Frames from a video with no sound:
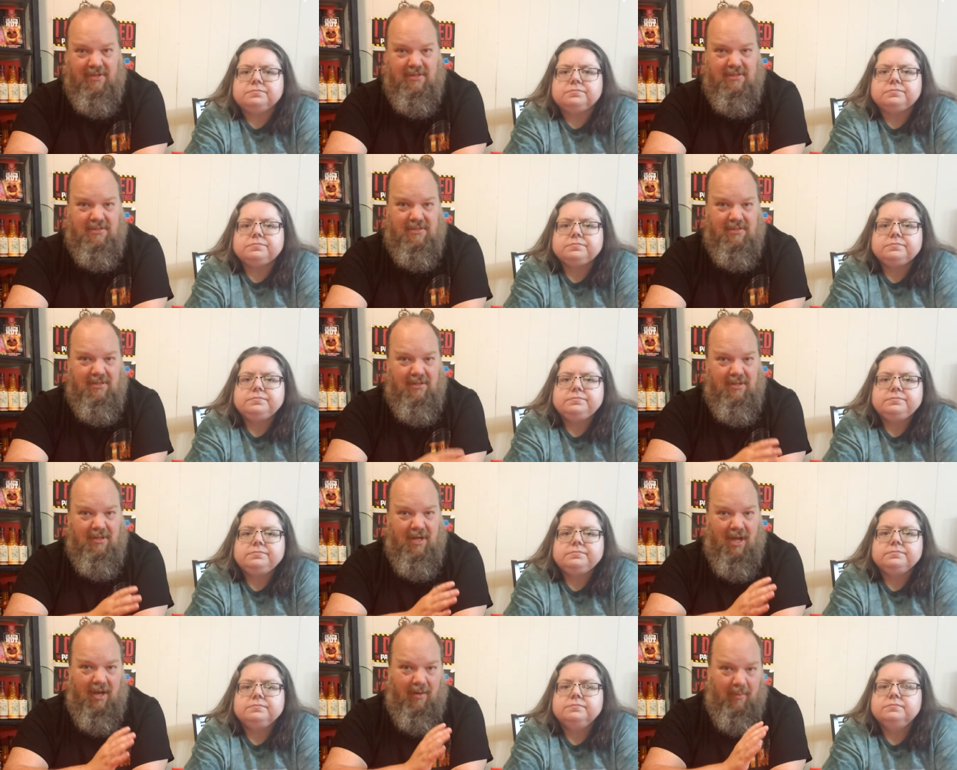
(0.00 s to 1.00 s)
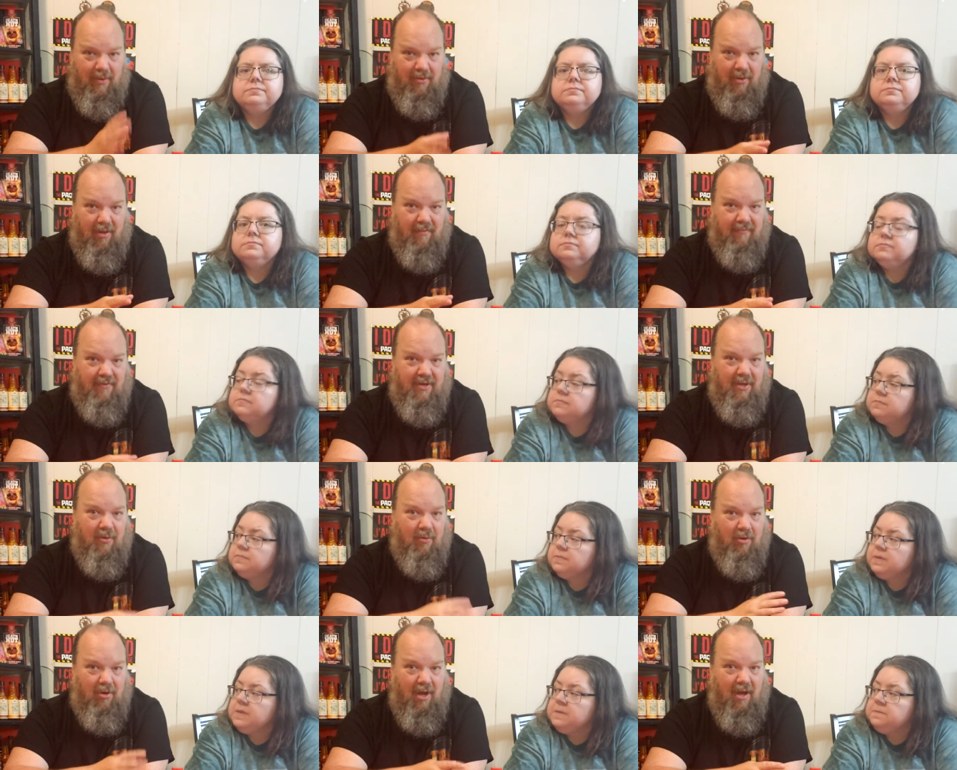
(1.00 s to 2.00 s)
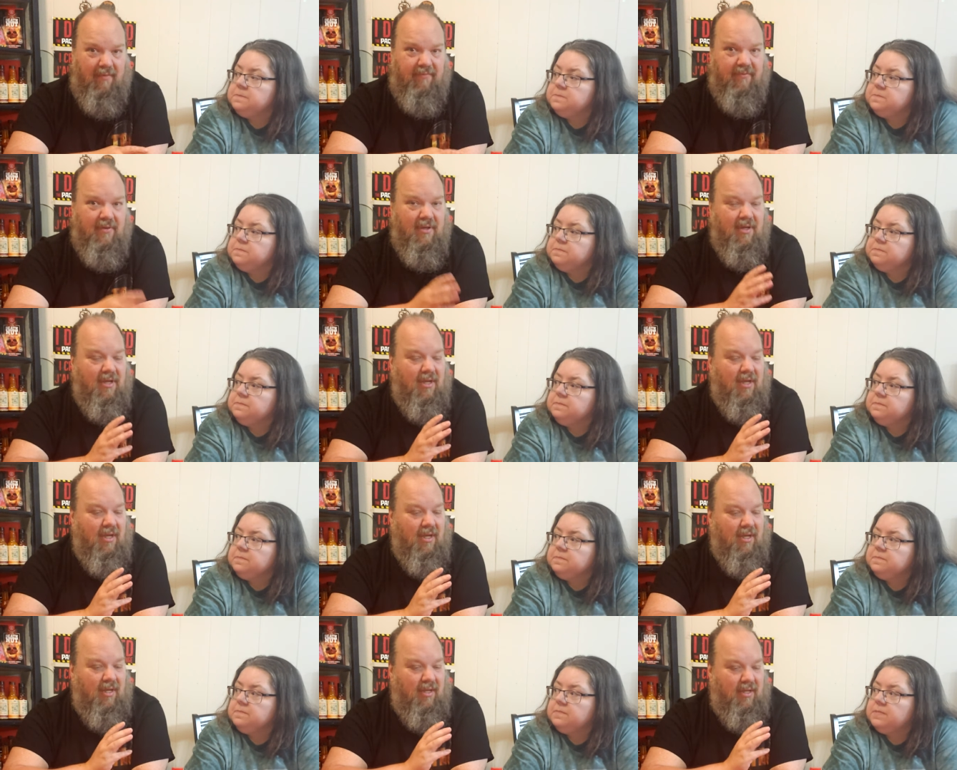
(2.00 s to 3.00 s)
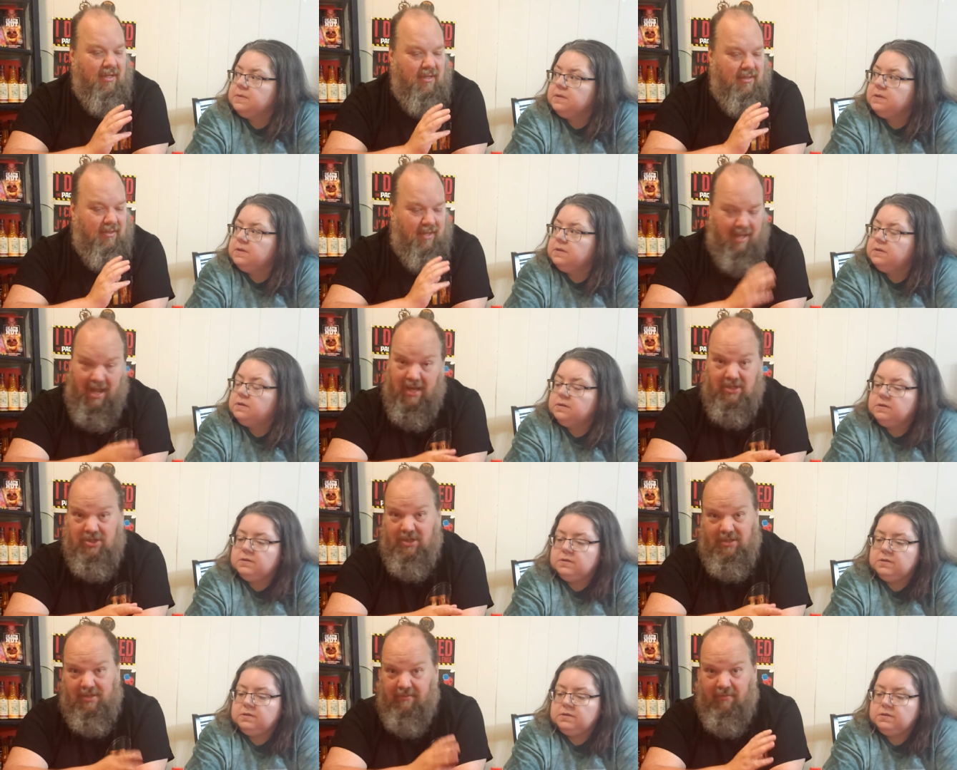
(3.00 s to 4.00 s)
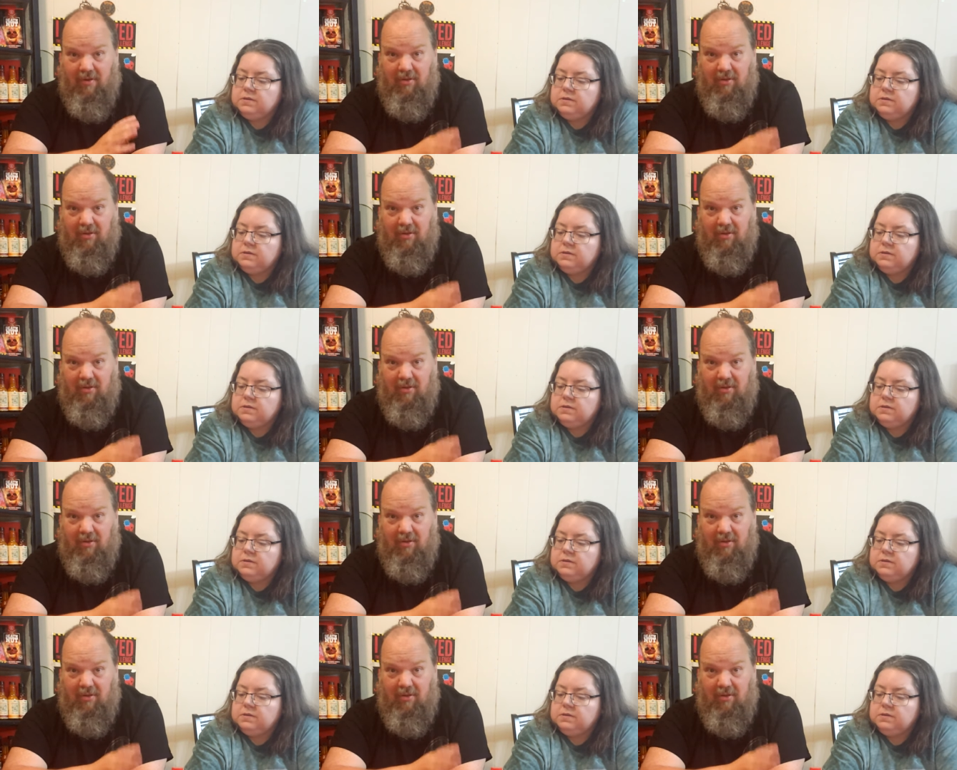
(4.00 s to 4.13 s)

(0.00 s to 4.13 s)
Speaker 1: his, uh, whether on video or off, they actually they've